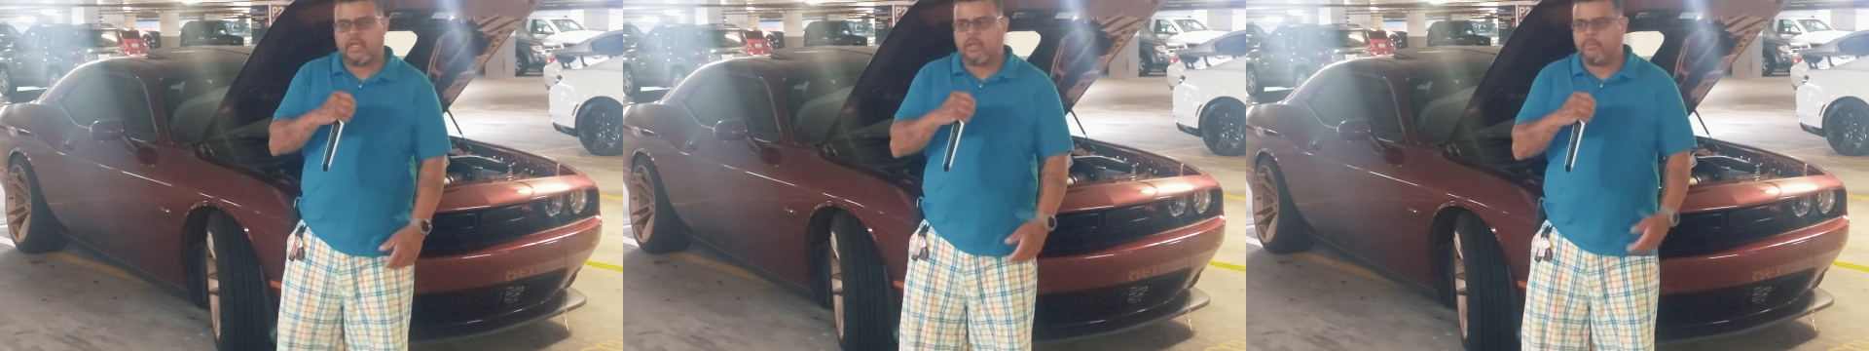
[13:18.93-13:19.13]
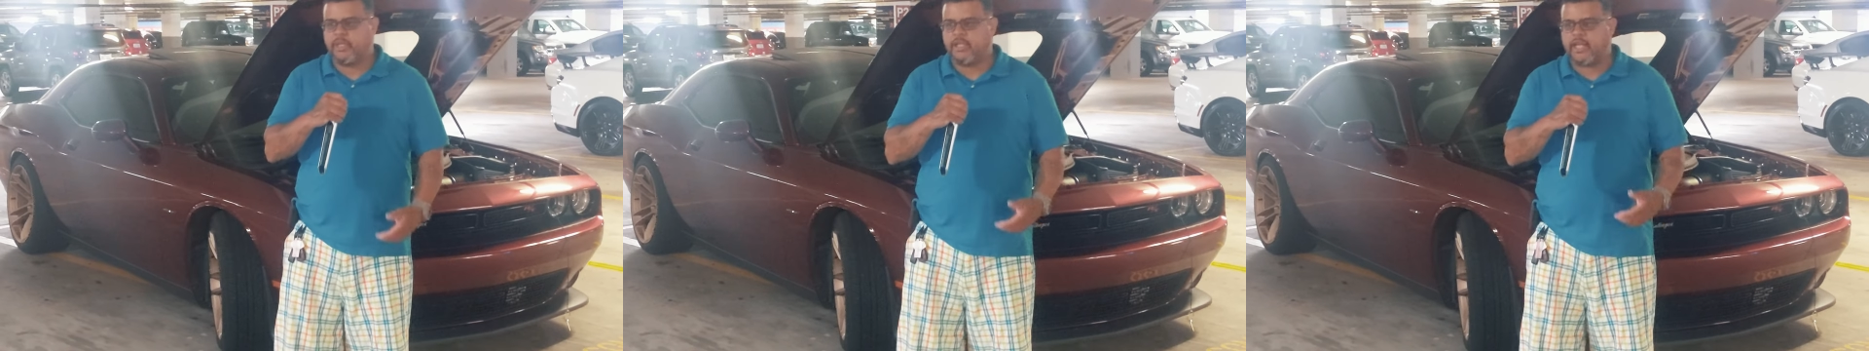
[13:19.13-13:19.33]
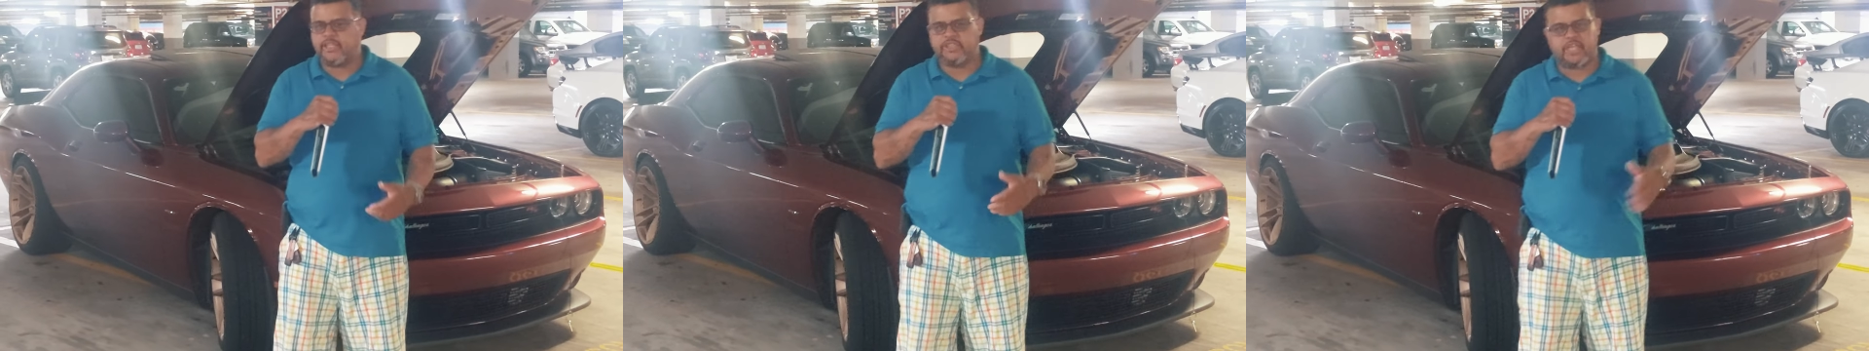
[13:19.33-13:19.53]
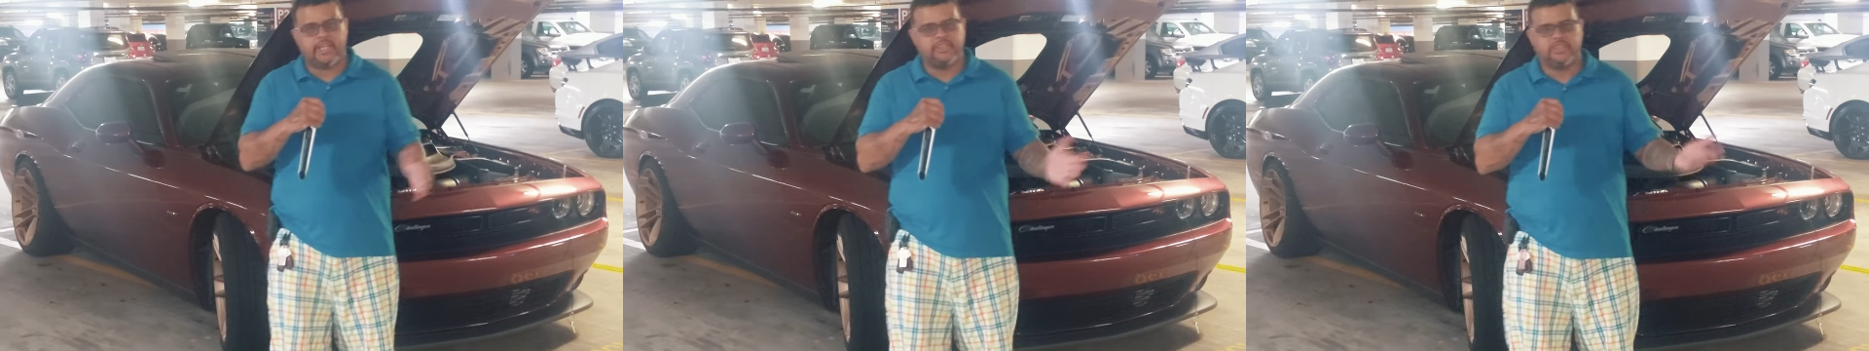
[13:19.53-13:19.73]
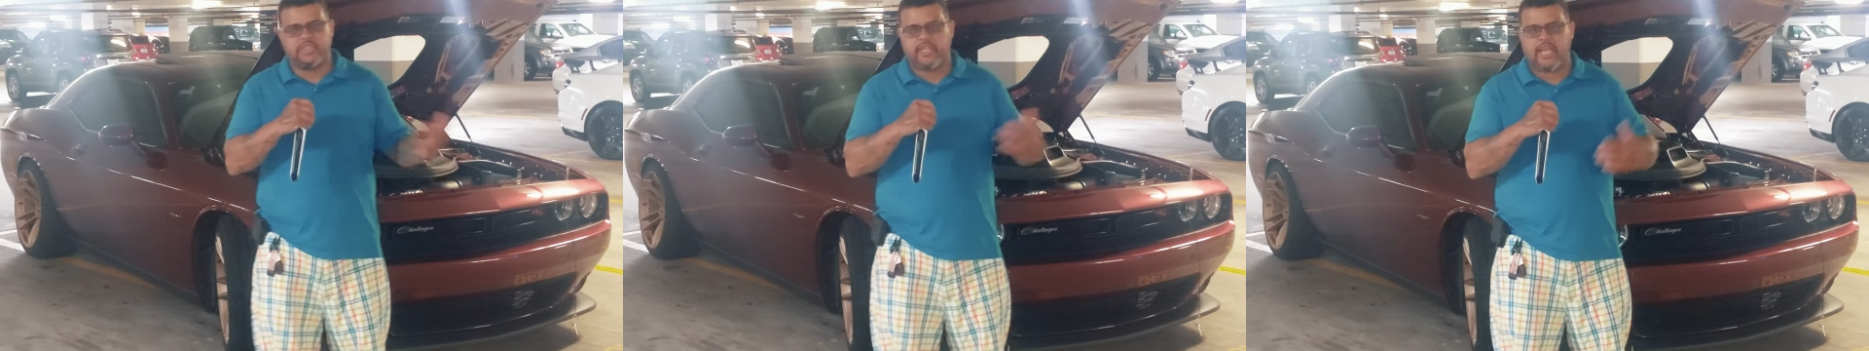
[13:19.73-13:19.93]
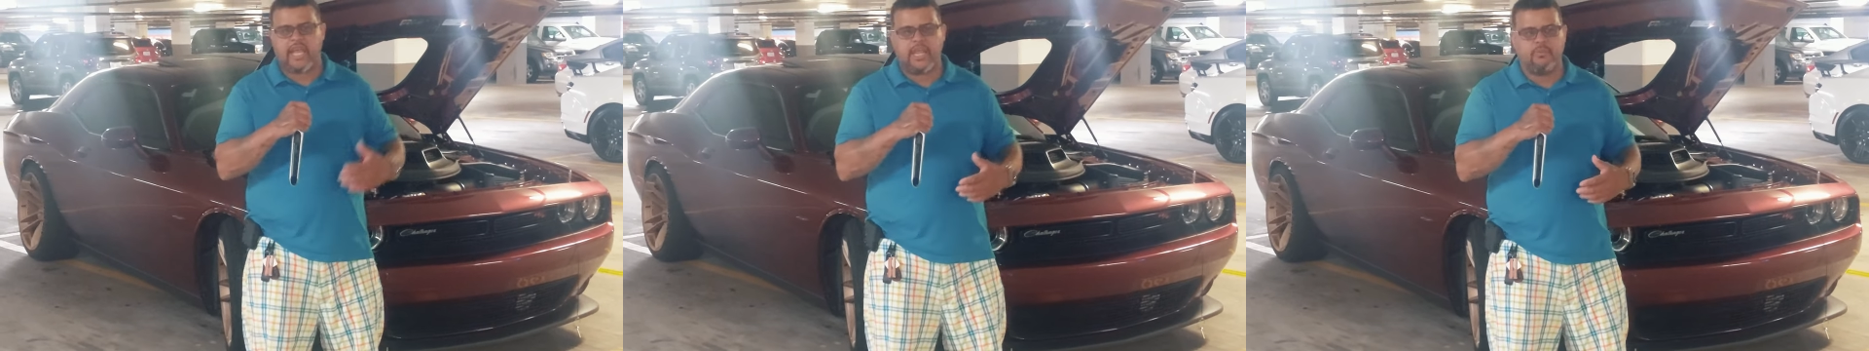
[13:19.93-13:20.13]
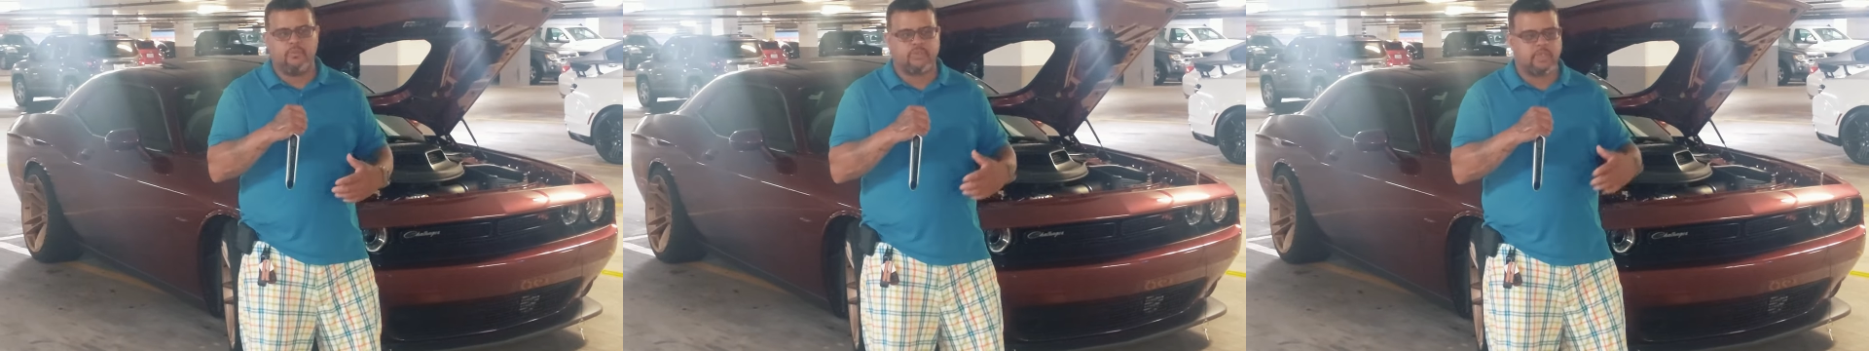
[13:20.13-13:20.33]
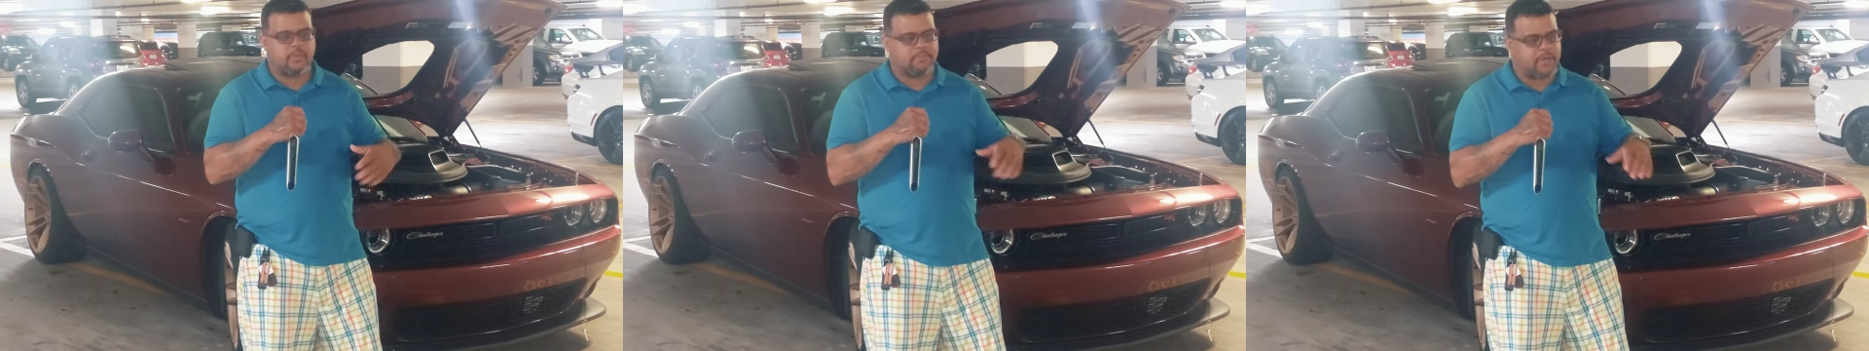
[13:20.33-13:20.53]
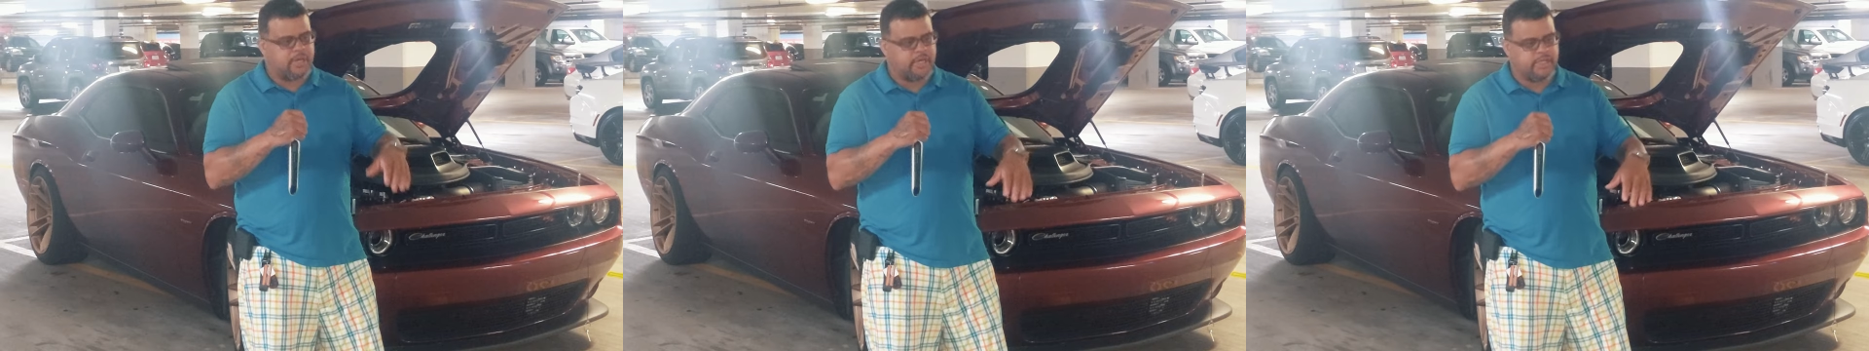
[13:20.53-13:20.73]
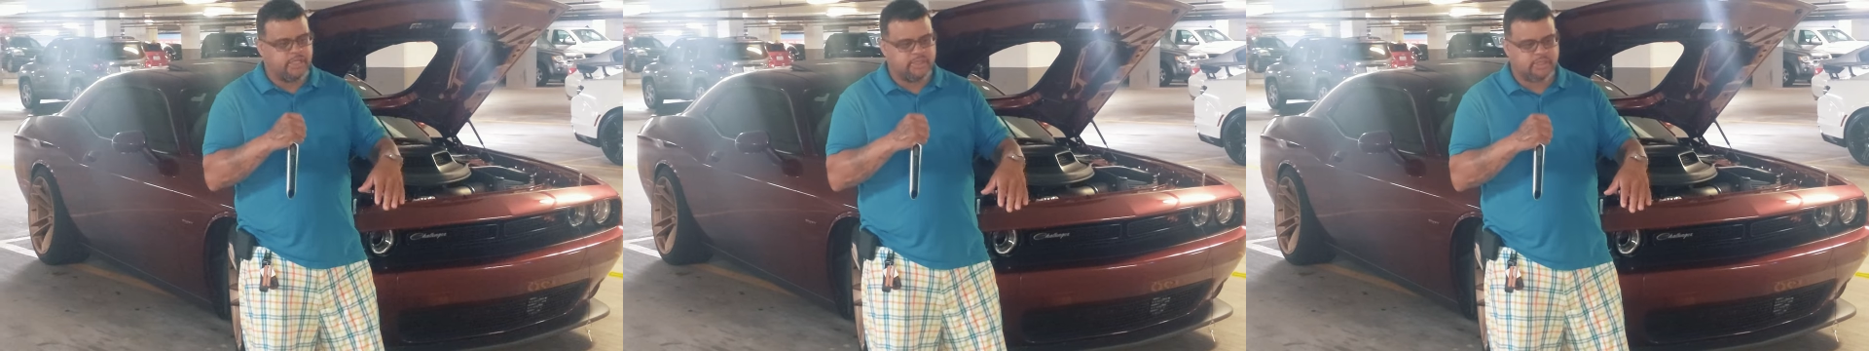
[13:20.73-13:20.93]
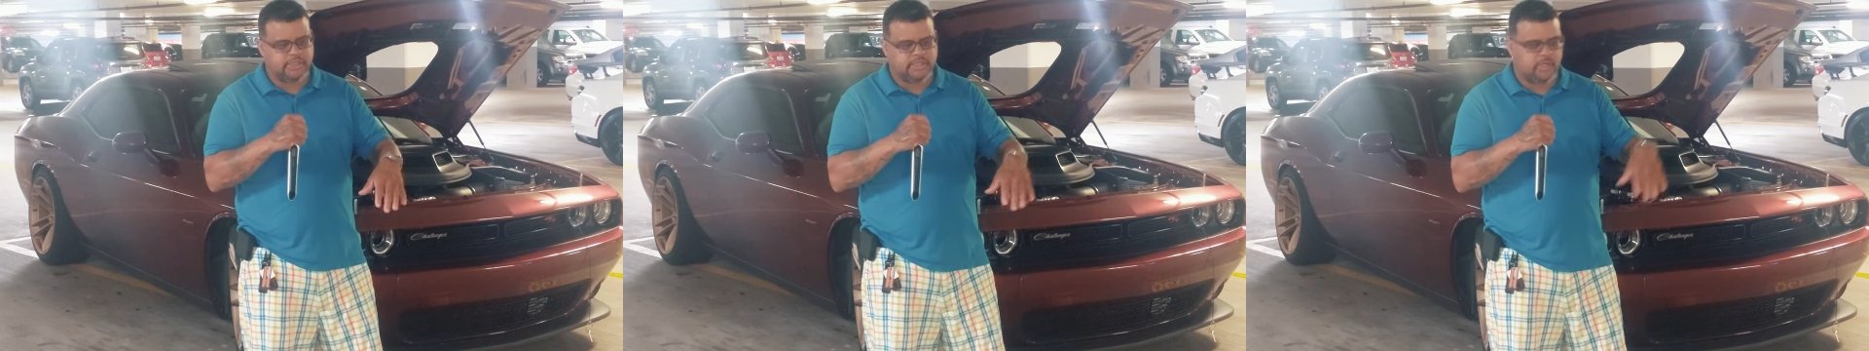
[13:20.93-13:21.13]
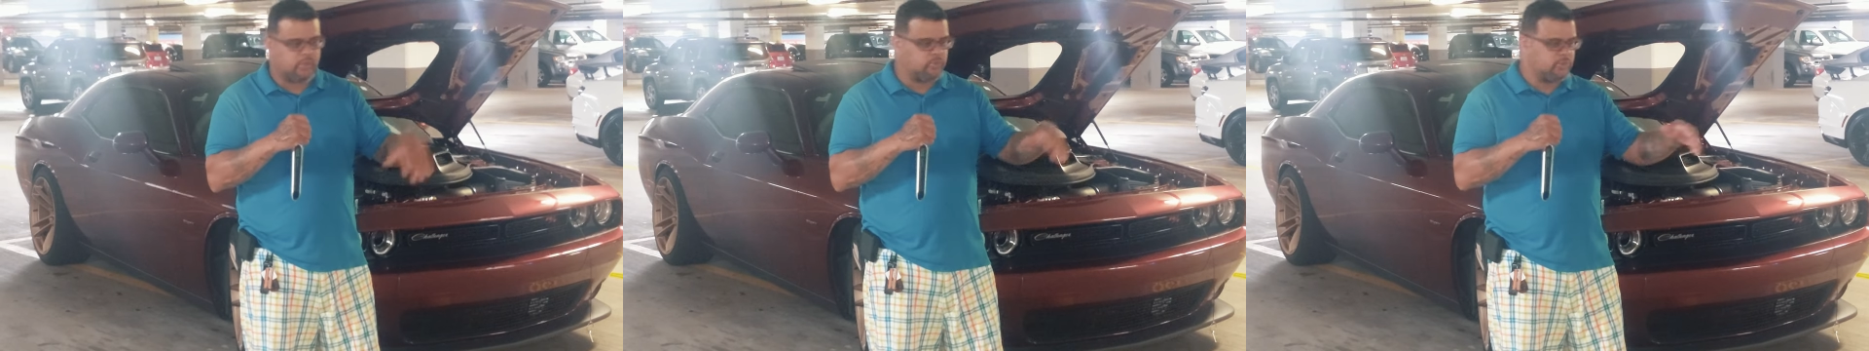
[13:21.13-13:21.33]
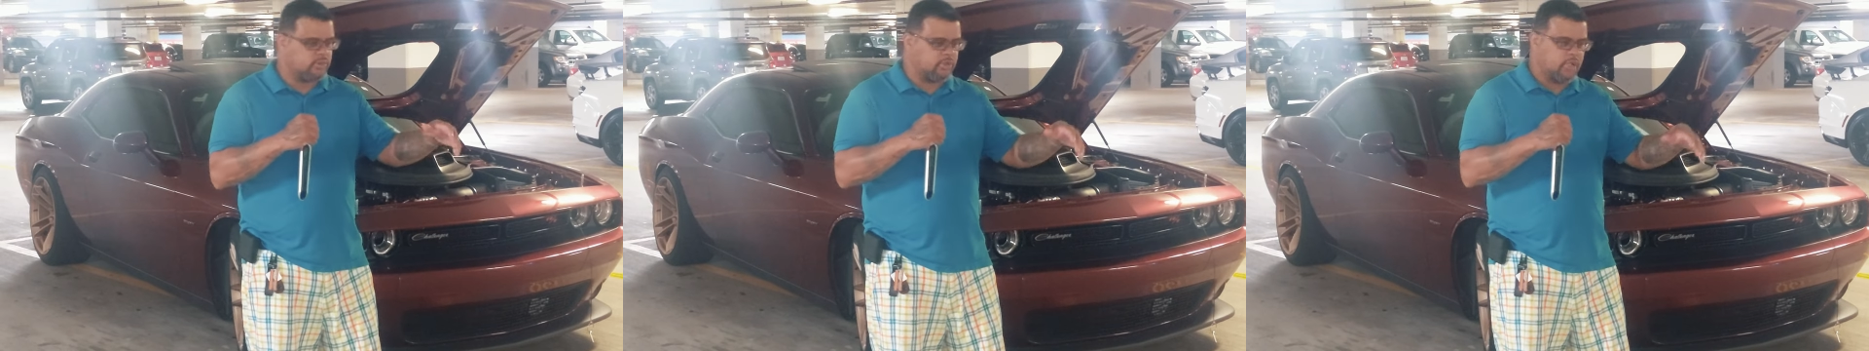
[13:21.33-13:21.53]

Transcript: I mean, they changed the game with the appearance. It don't.